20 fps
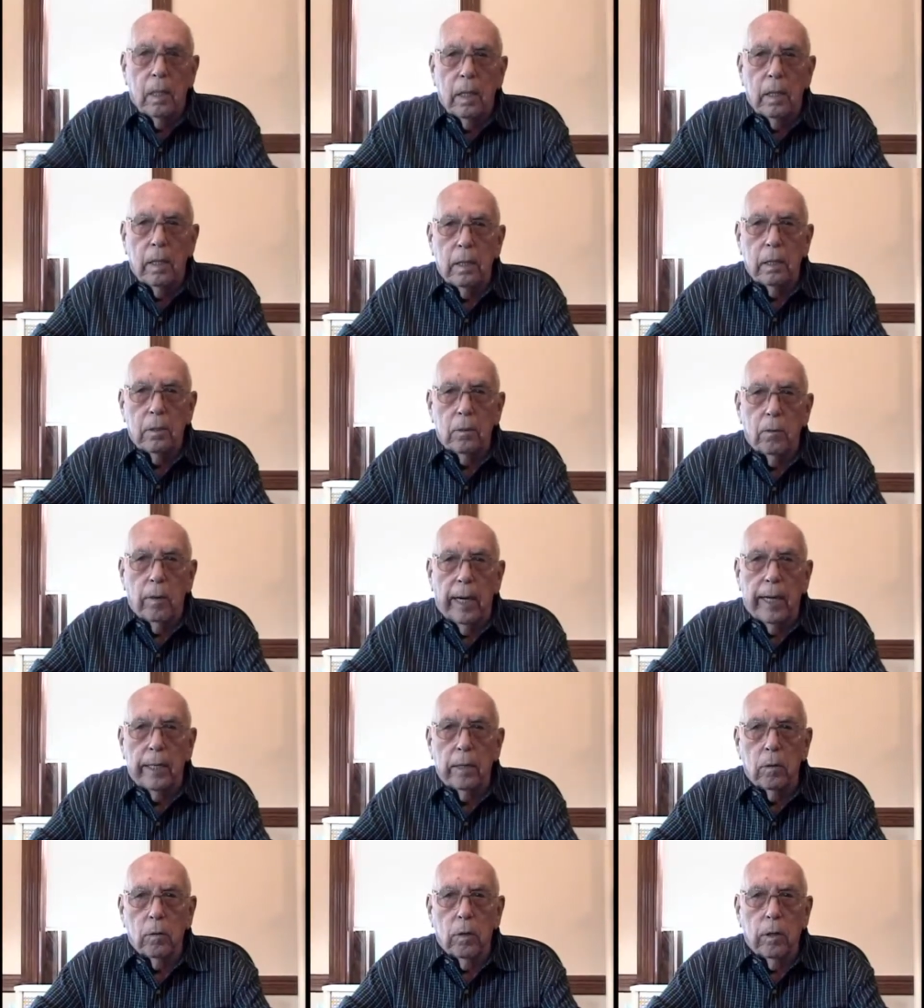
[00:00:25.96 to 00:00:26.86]
in
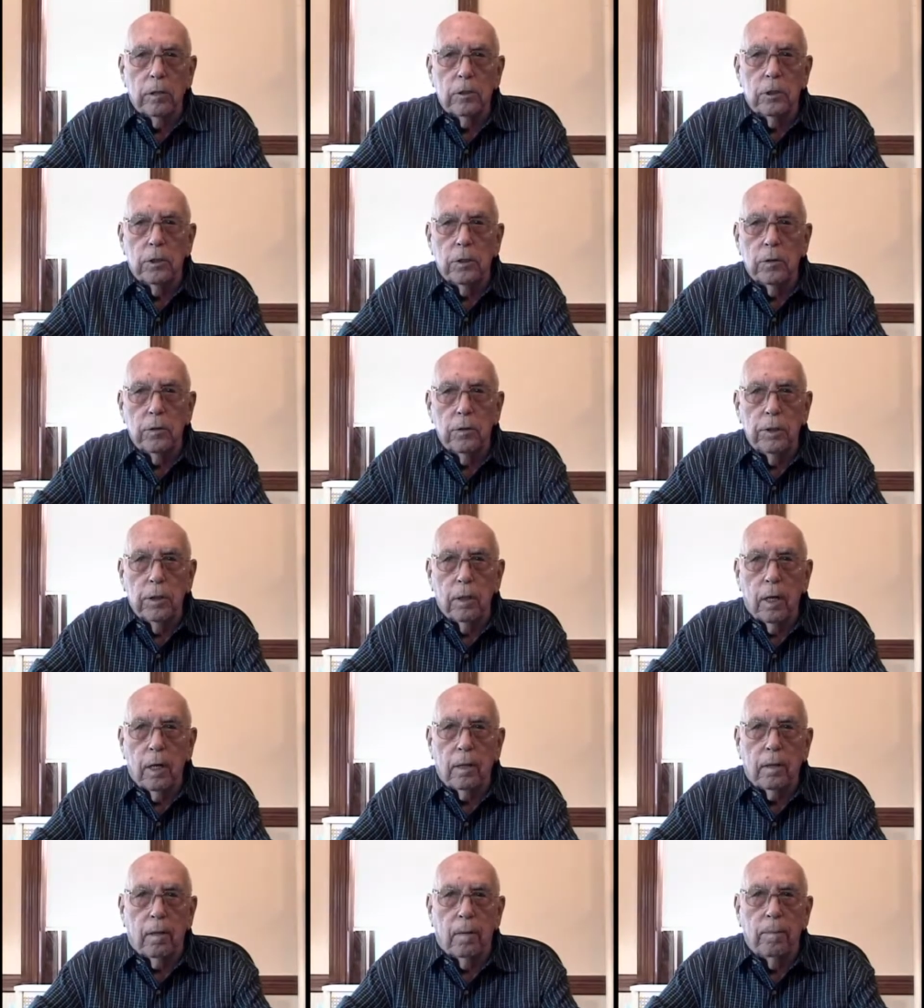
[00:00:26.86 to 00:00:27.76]
Grand Gorge, New
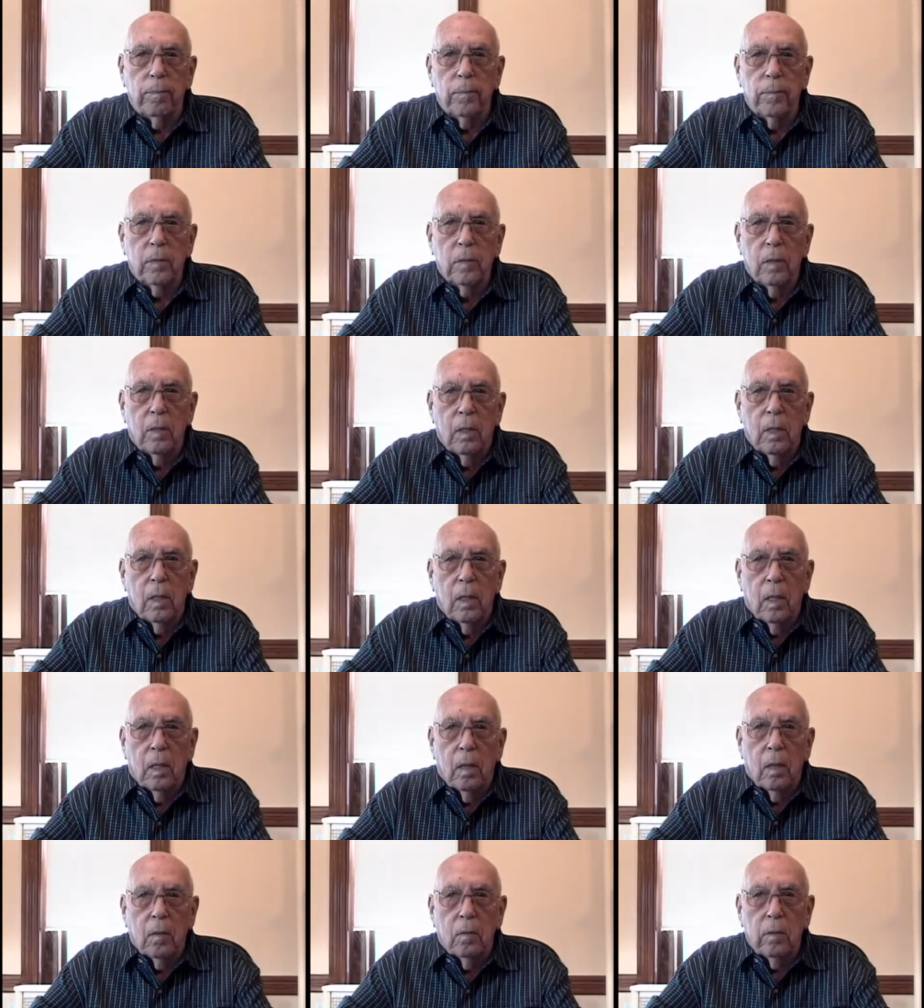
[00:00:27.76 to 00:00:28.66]
York,
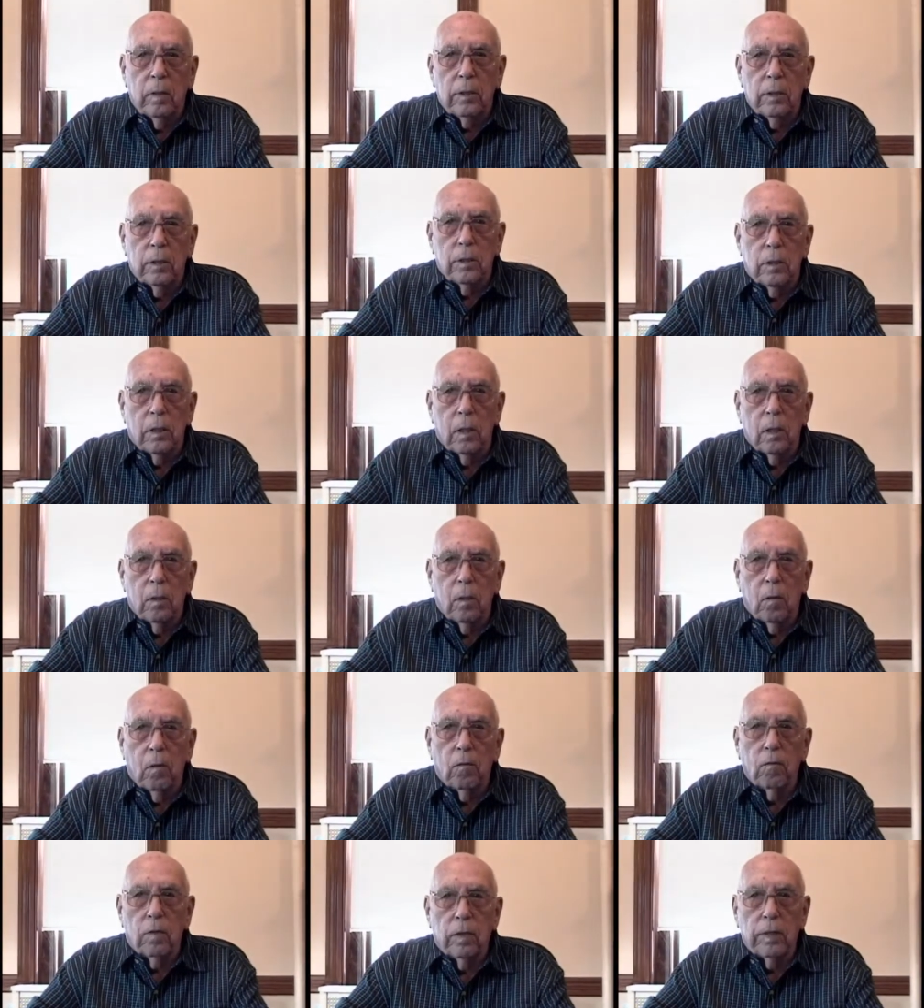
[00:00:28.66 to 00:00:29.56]
which is
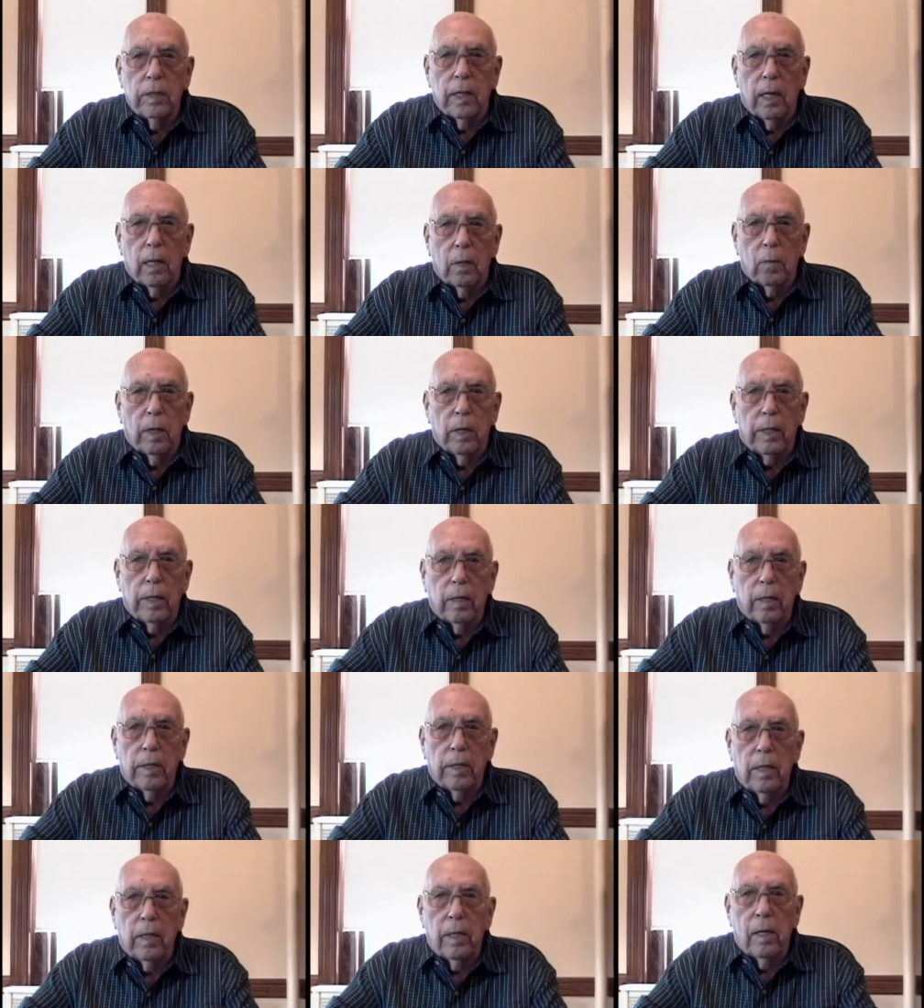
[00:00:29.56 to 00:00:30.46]
over in Delaware
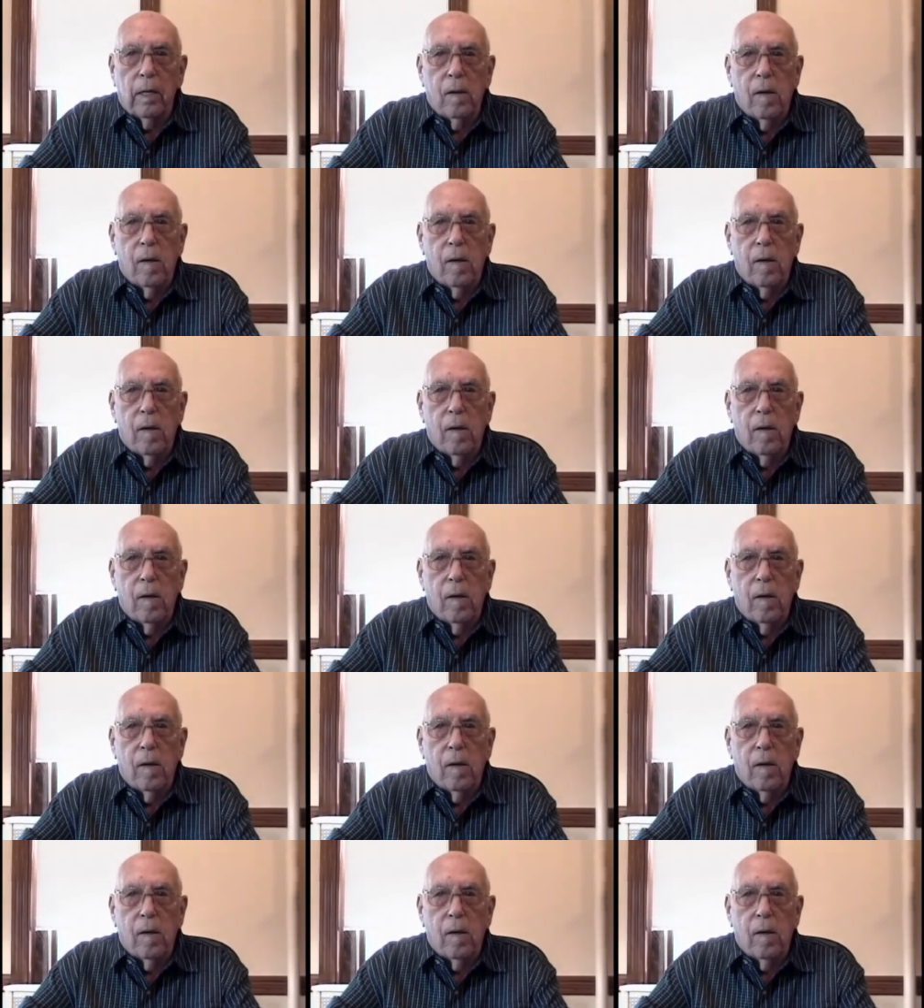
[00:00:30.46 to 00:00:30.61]
County.